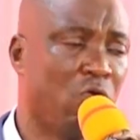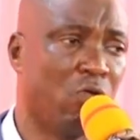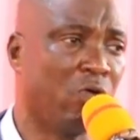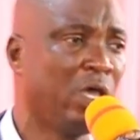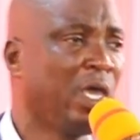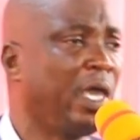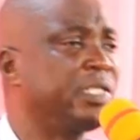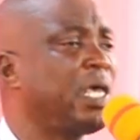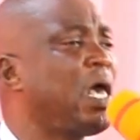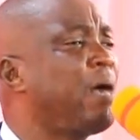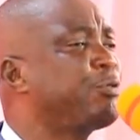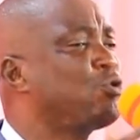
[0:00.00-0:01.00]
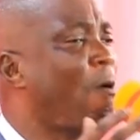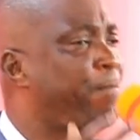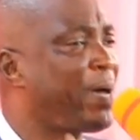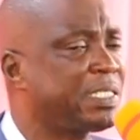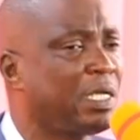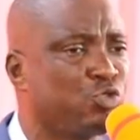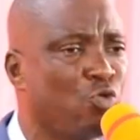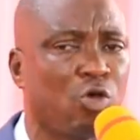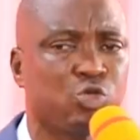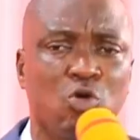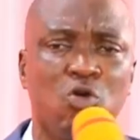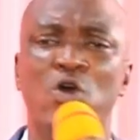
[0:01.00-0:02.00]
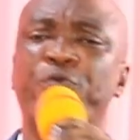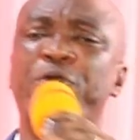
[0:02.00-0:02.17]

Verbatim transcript: No, it helps your pastor to also